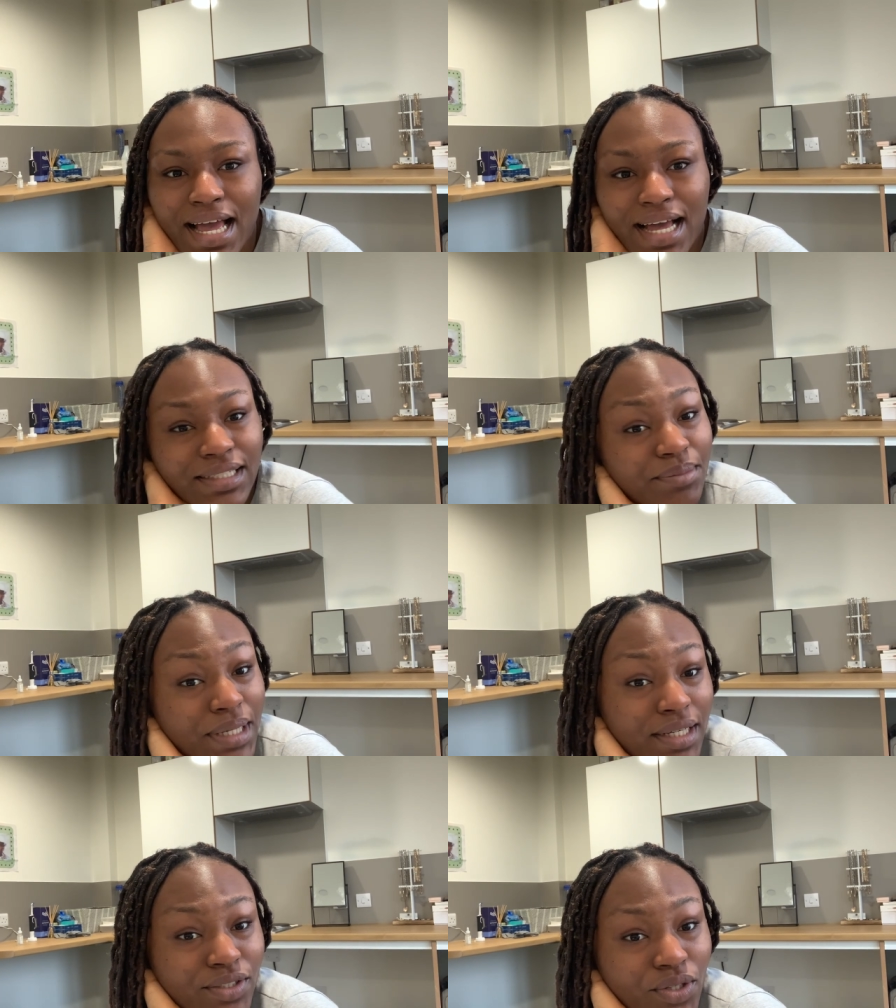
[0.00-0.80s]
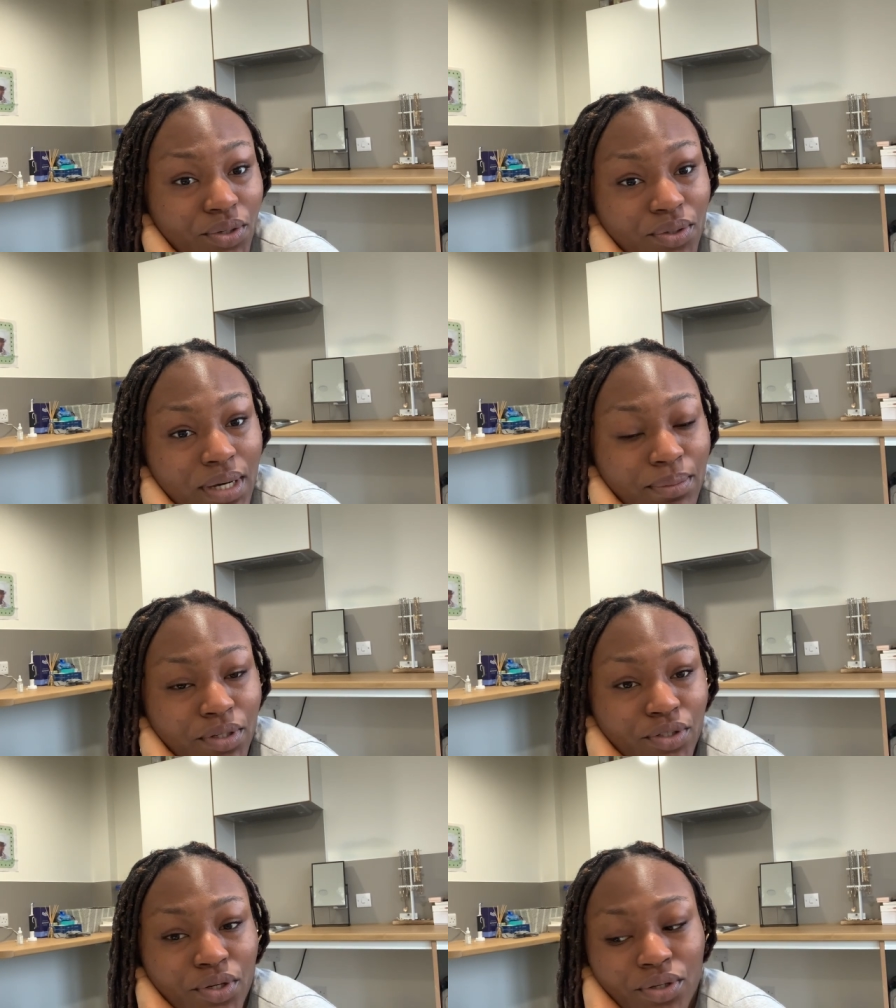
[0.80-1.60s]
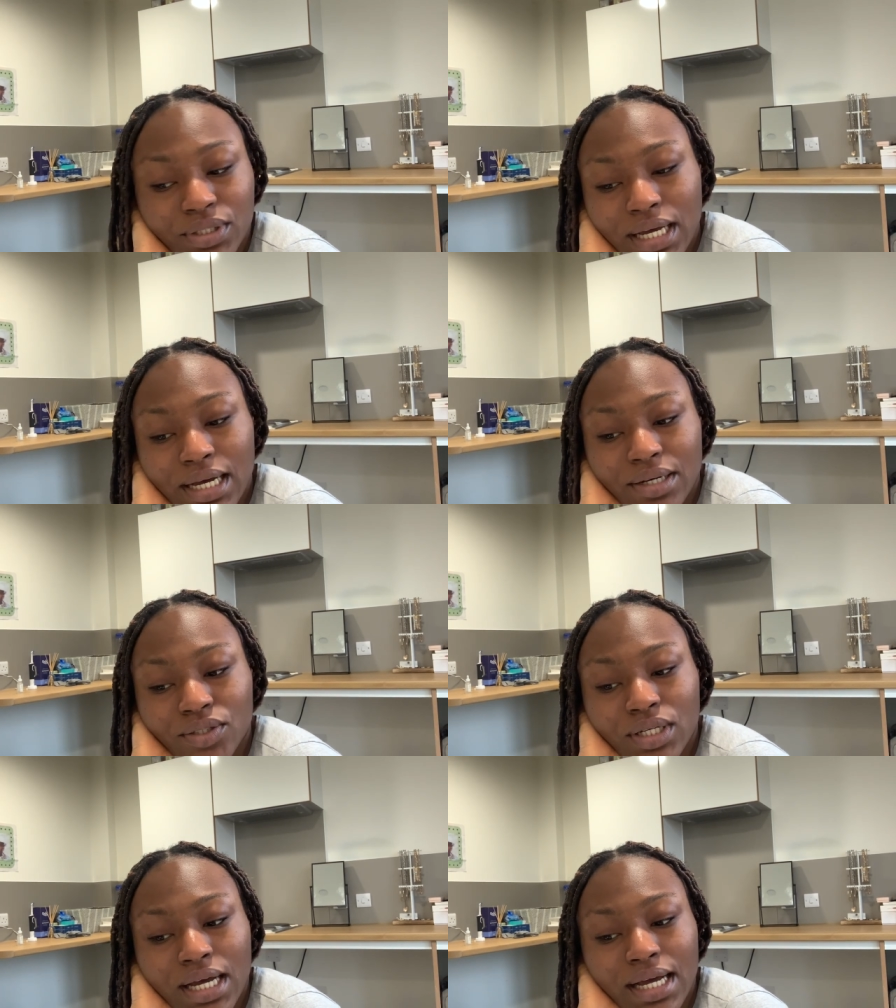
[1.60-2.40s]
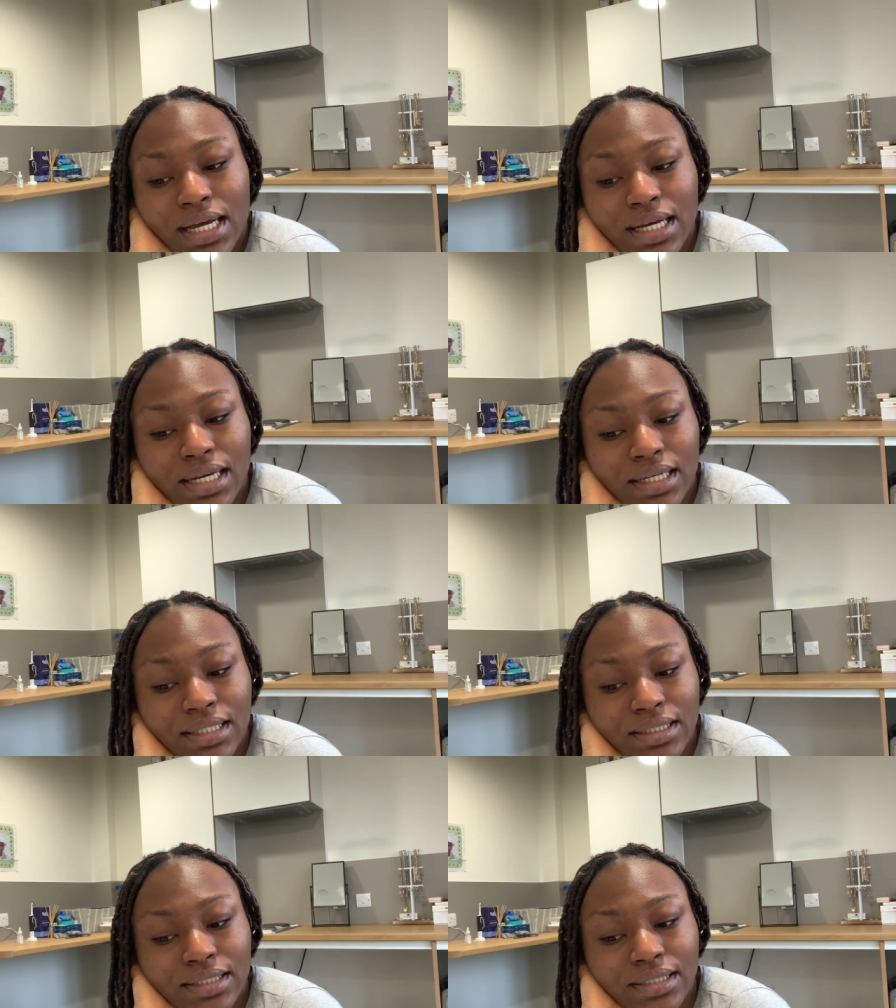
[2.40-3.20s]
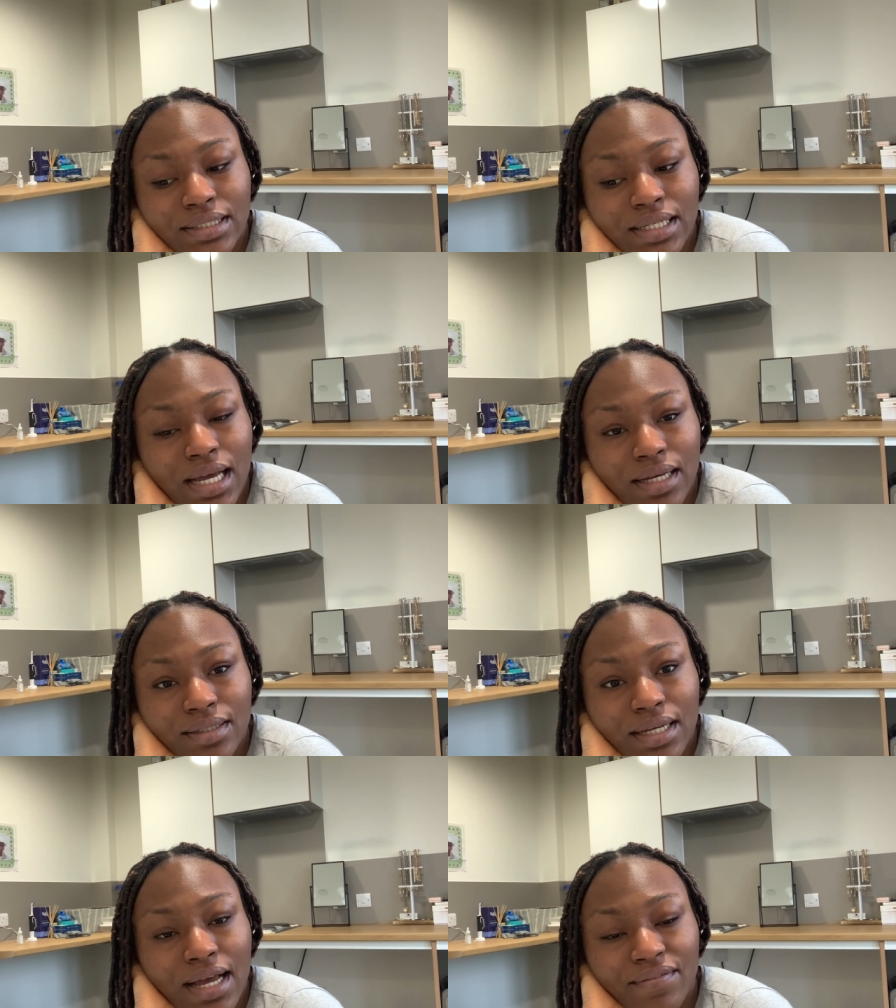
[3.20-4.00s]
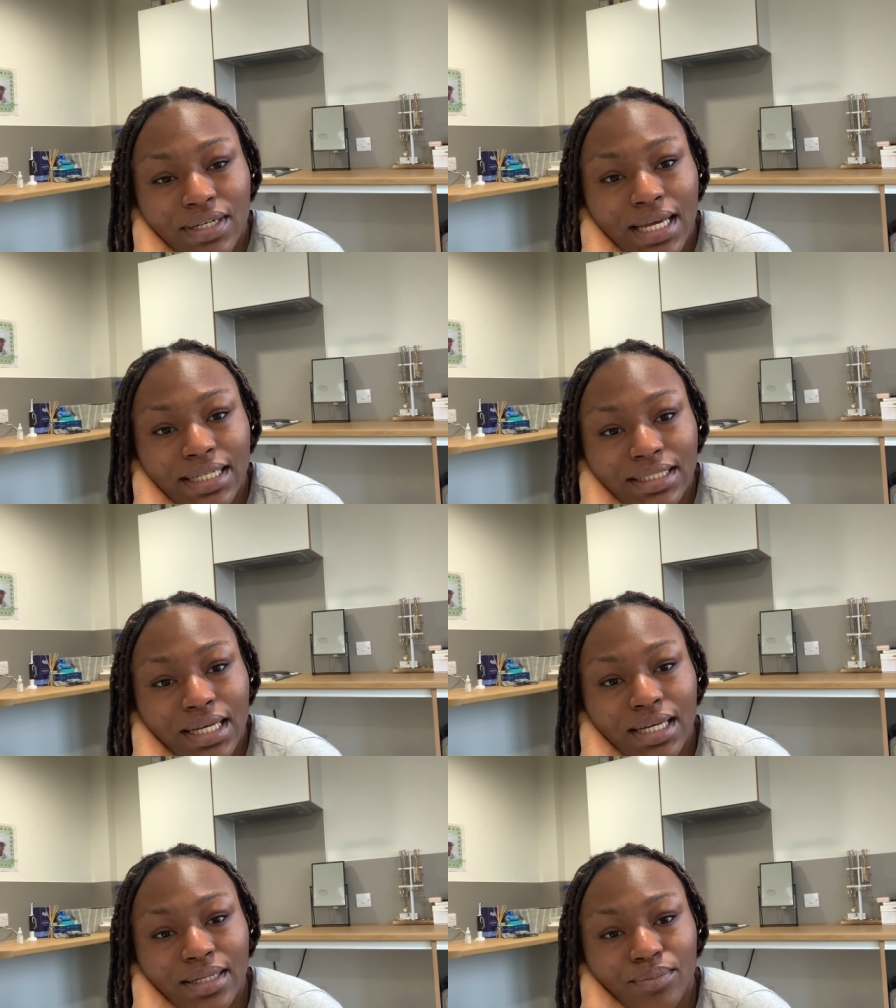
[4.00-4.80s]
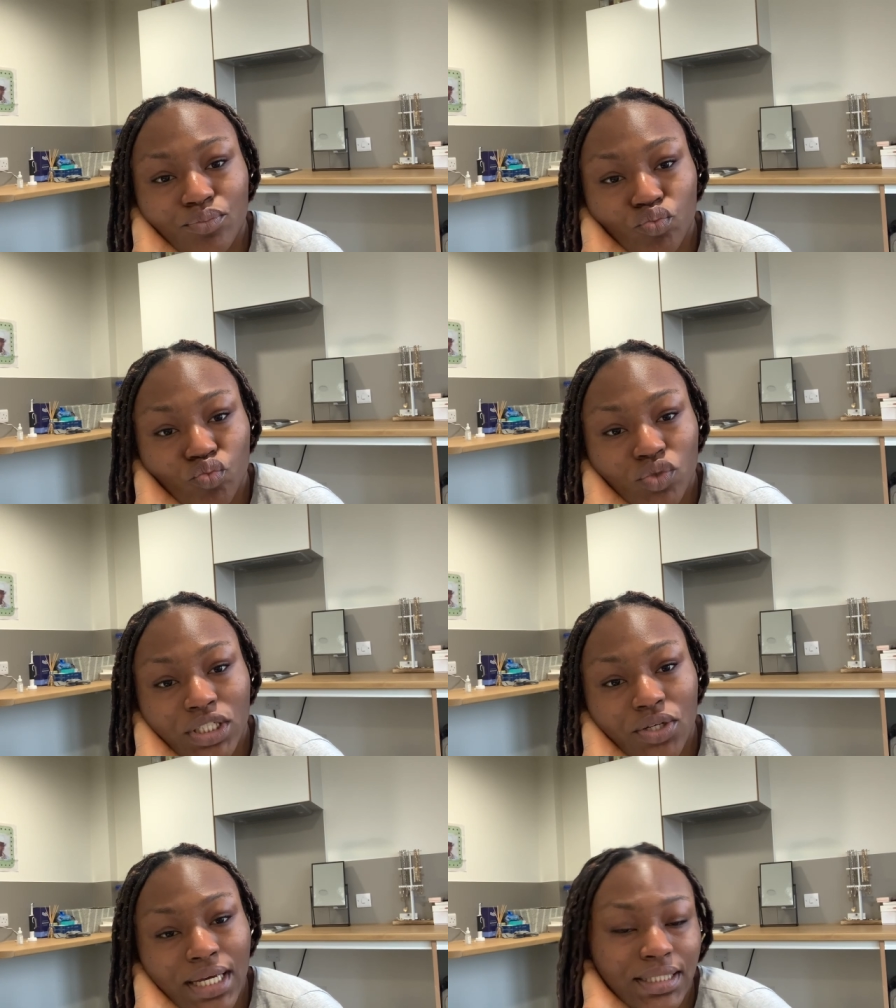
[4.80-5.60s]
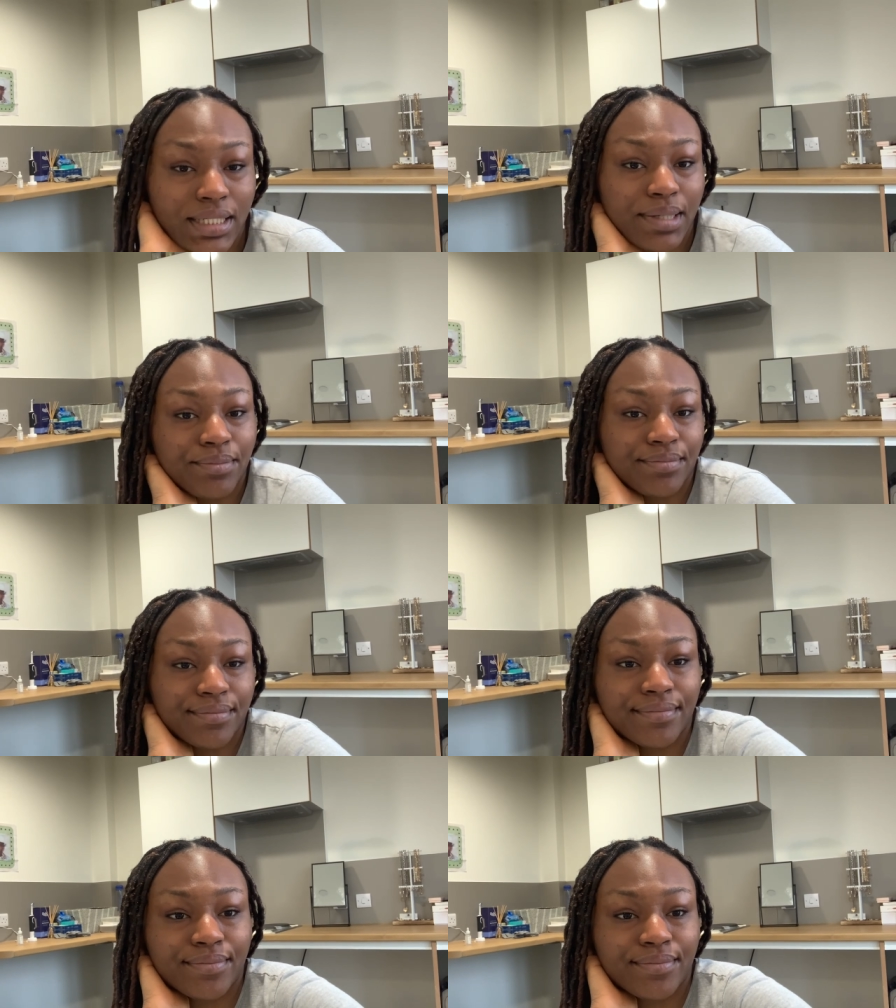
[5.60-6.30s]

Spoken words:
And yeah, so I'm gonna go now, and yeah, have a nice time. See you next time.